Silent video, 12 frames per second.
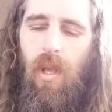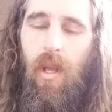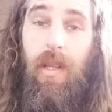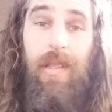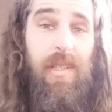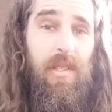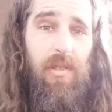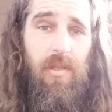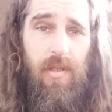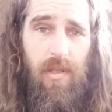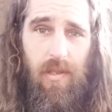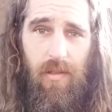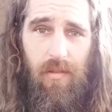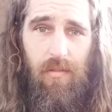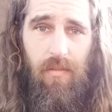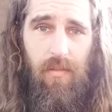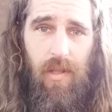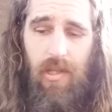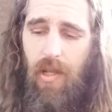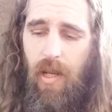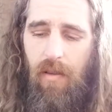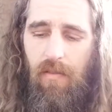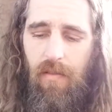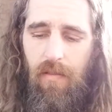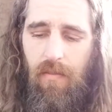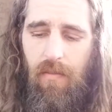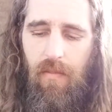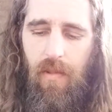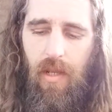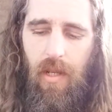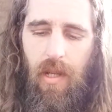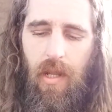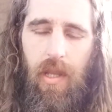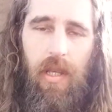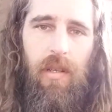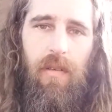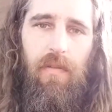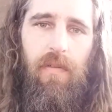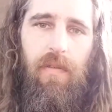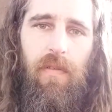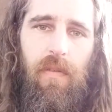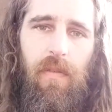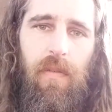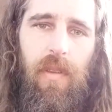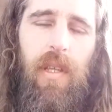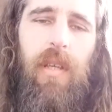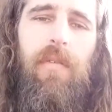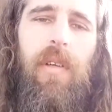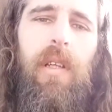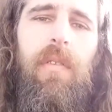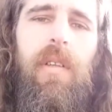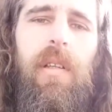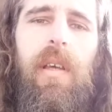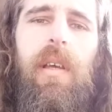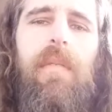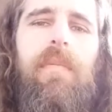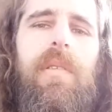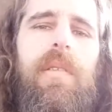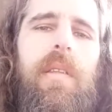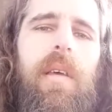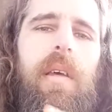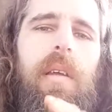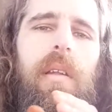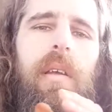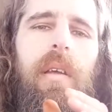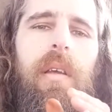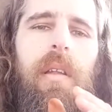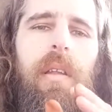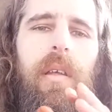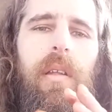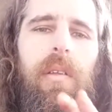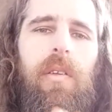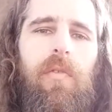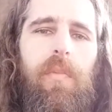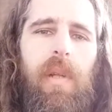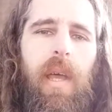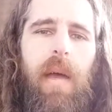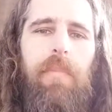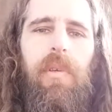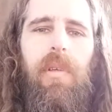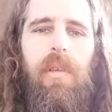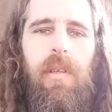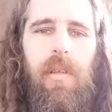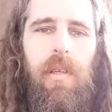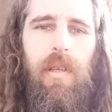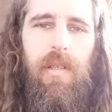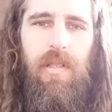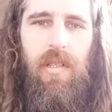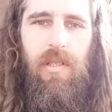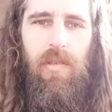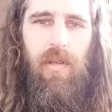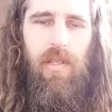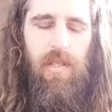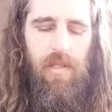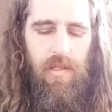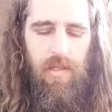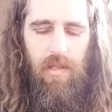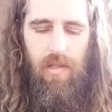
the teachers that you have. Think of any of the times that you've been happy in situations.